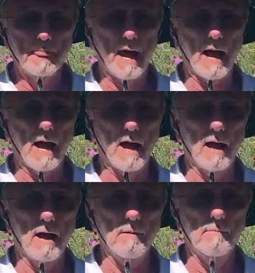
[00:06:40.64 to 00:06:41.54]

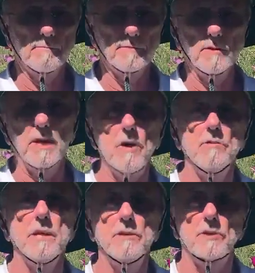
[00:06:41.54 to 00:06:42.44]
You don't
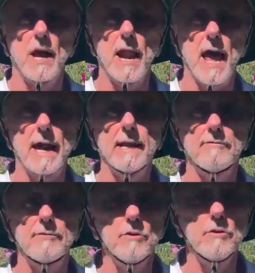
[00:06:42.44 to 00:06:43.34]
need to start adding
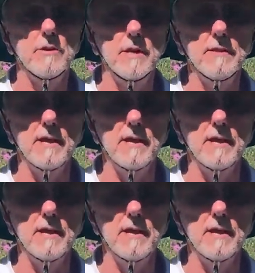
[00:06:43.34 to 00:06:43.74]
food in